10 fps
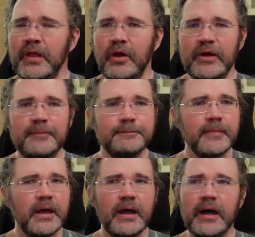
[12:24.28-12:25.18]
Okay,
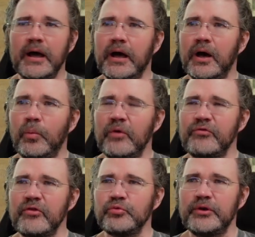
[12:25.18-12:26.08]
uh,
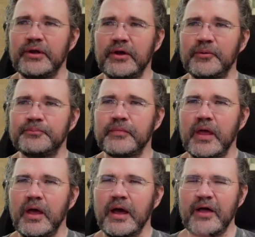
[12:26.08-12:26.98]
what's this one do?
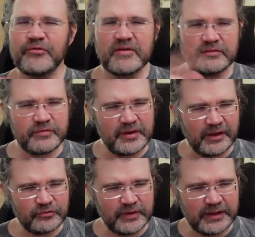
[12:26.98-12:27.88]
I'll save it for the
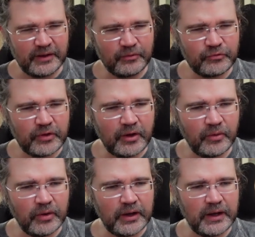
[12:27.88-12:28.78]
next video.
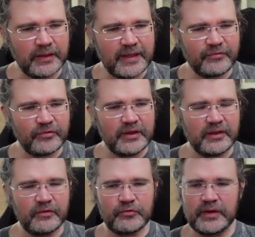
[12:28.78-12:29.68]
So uh, that's the end
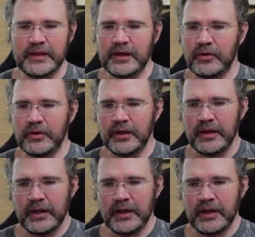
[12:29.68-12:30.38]
of this video.